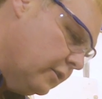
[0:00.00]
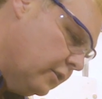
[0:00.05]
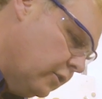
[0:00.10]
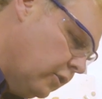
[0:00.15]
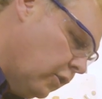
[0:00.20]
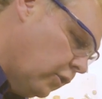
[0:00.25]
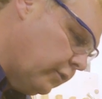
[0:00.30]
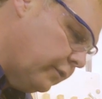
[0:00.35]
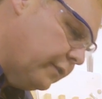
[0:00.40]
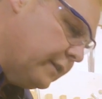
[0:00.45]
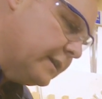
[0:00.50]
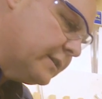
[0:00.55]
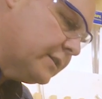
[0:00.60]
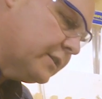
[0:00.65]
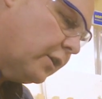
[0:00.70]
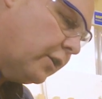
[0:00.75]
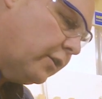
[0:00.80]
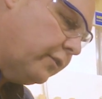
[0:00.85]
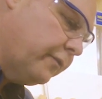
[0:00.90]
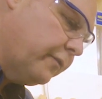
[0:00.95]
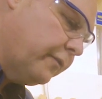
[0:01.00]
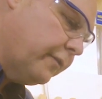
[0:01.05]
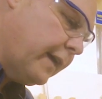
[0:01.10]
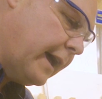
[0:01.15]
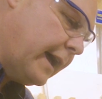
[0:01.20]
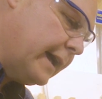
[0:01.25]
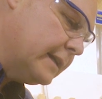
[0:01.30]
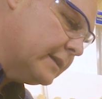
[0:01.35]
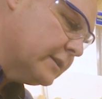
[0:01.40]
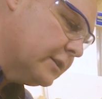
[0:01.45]
lock this off,
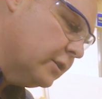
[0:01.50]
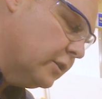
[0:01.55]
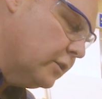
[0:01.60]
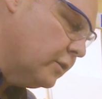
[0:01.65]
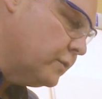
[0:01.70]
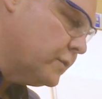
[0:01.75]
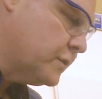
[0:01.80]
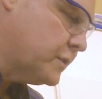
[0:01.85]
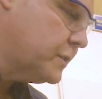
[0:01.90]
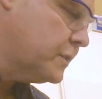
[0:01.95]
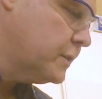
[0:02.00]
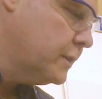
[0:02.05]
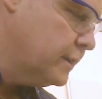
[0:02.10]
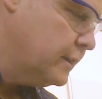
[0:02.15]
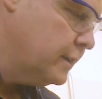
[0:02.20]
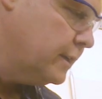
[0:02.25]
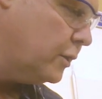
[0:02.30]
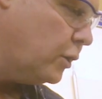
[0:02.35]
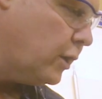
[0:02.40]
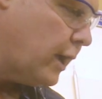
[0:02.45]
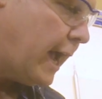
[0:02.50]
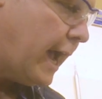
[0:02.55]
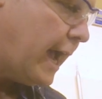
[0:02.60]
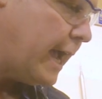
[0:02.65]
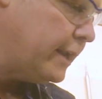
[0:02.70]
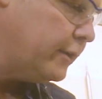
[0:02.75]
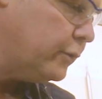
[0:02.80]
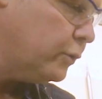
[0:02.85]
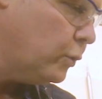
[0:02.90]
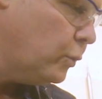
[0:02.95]
that is loose,
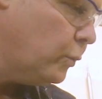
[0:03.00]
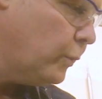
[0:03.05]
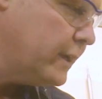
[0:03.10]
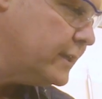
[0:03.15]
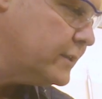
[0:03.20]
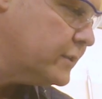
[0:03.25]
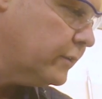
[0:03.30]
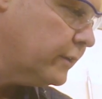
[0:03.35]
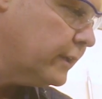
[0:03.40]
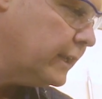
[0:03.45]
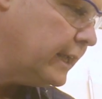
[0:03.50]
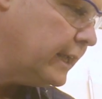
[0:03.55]
hand always on